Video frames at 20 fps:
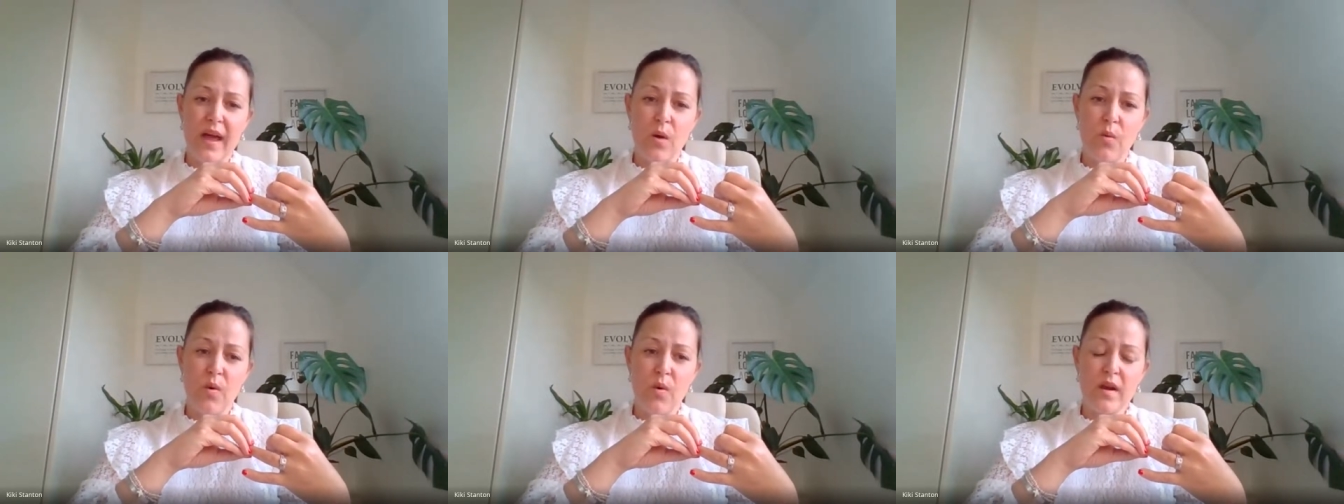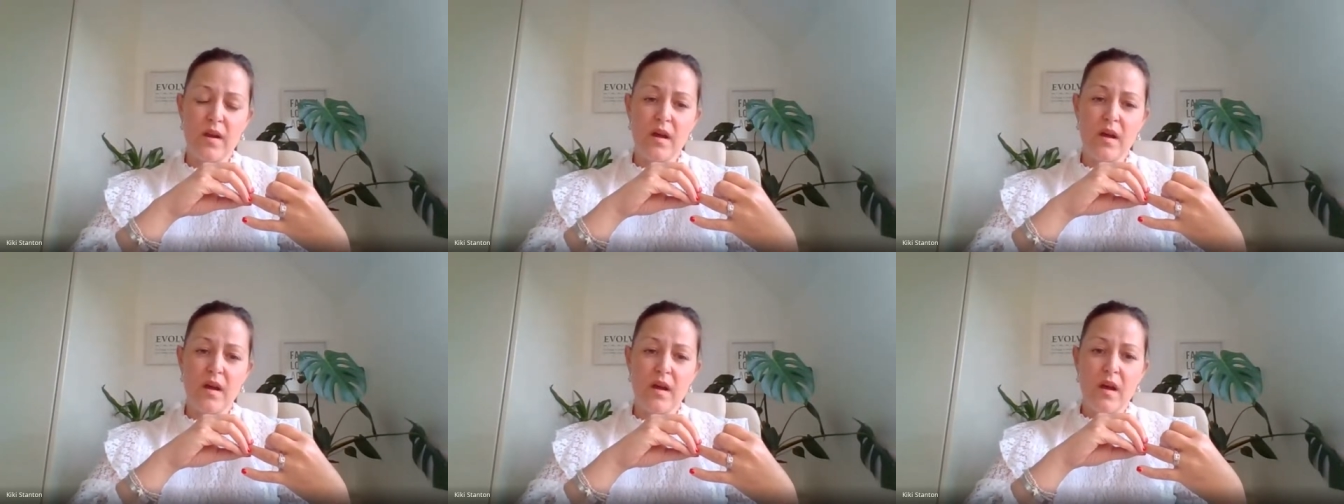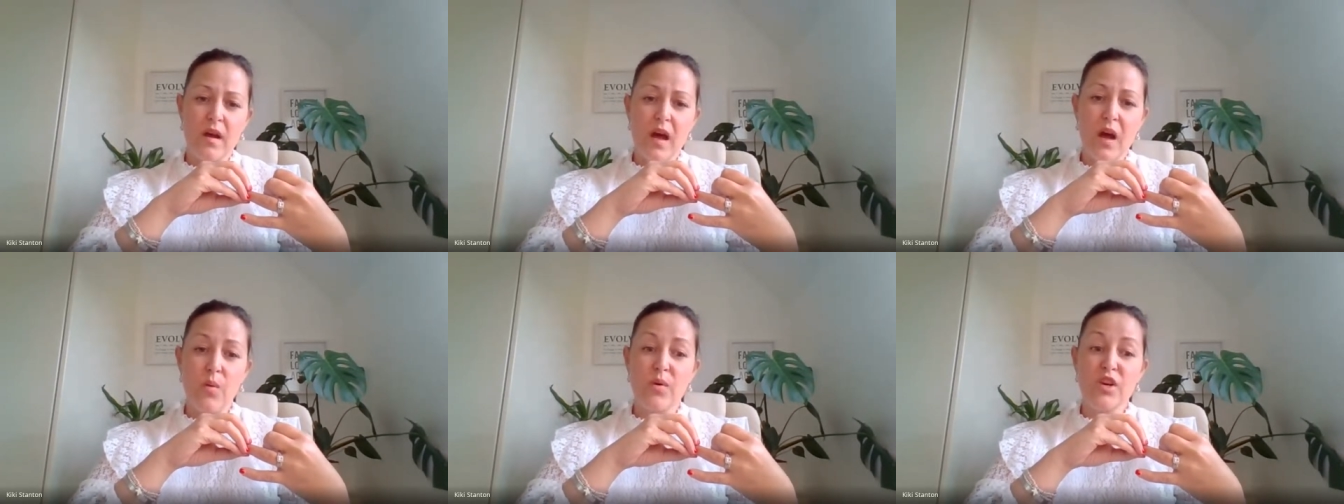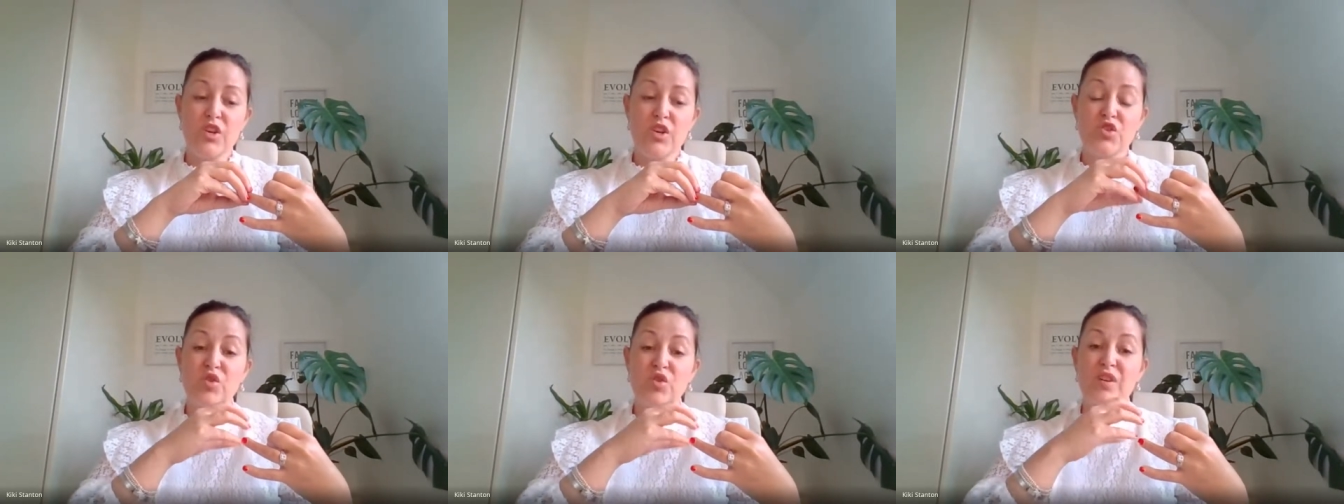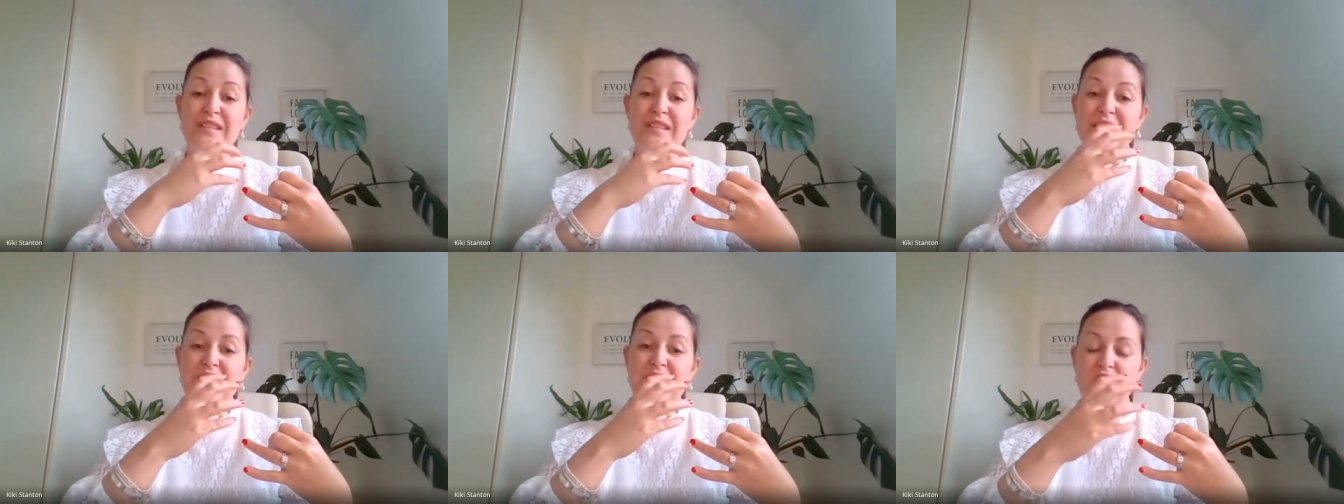I want to I want to
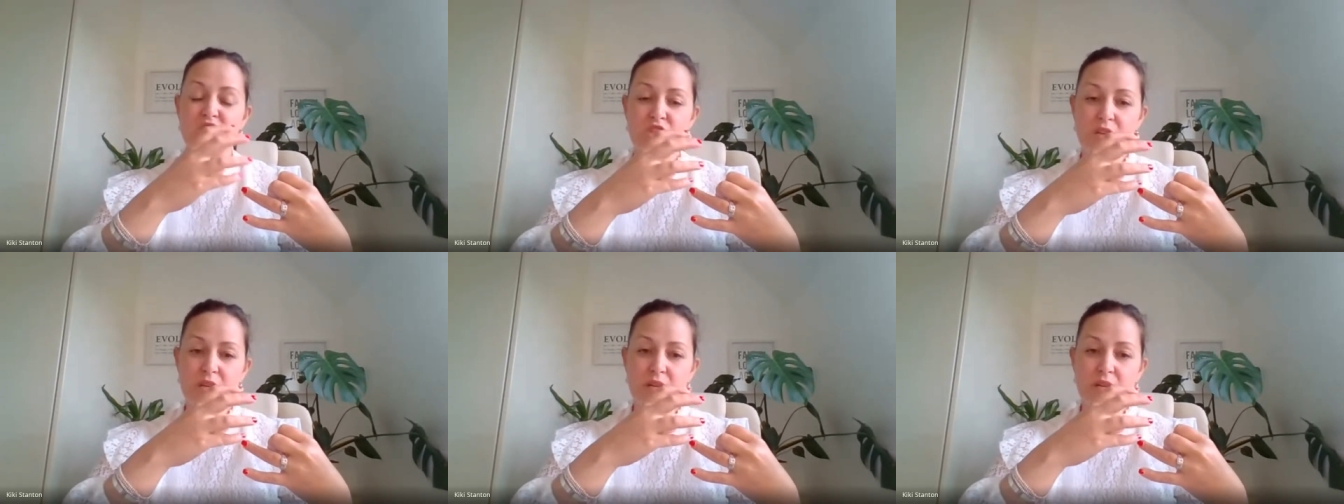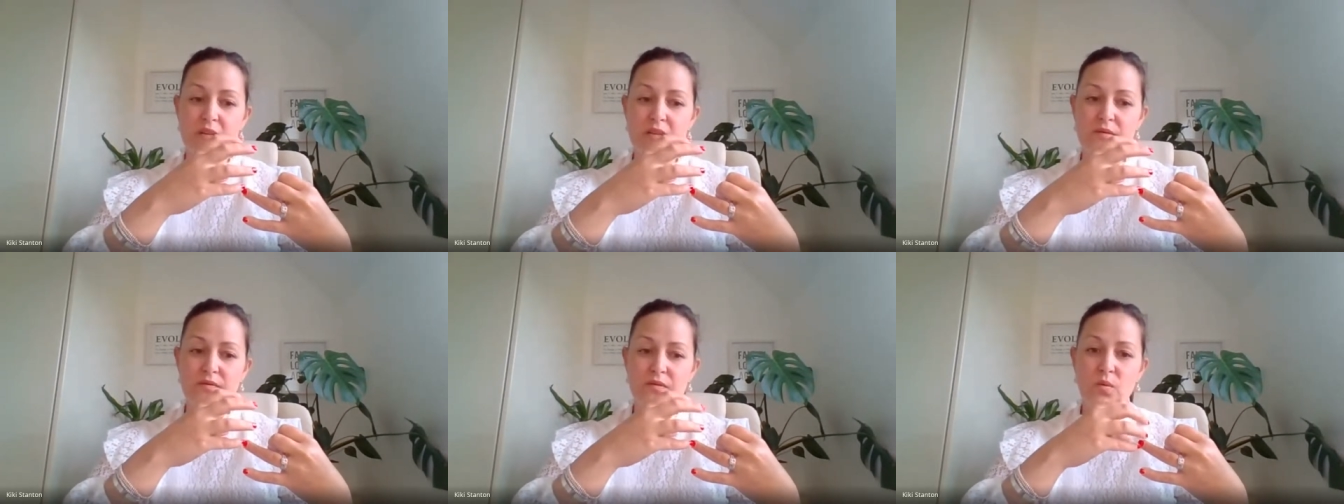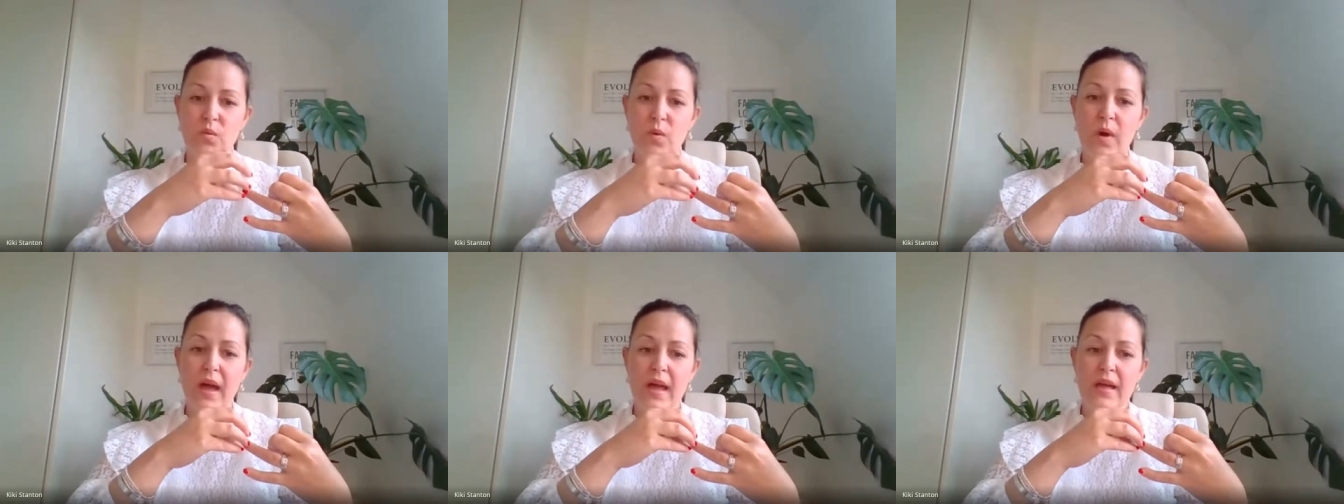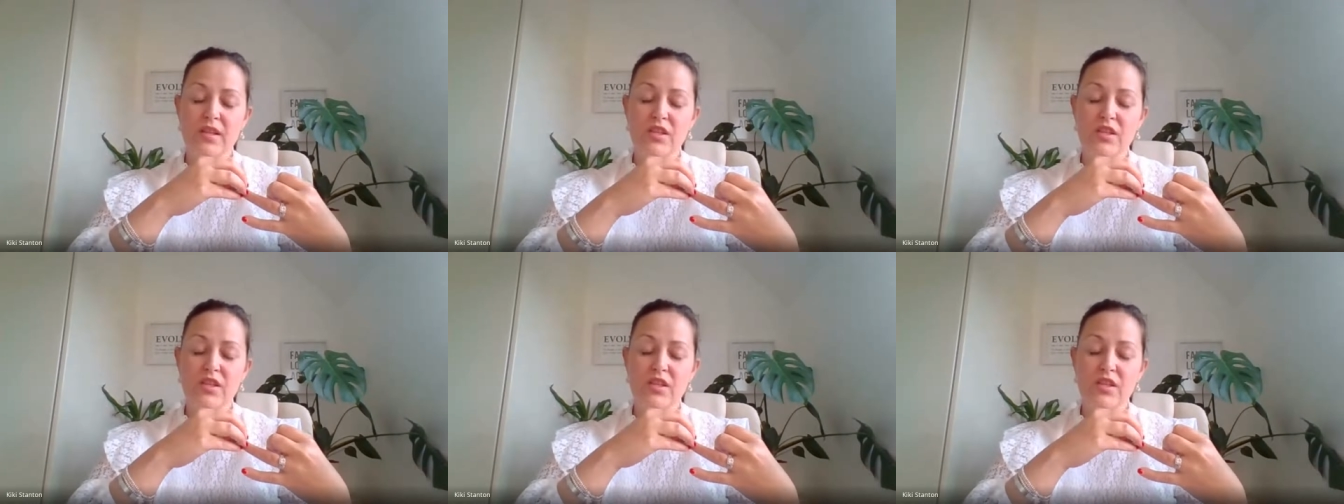transition in a different way.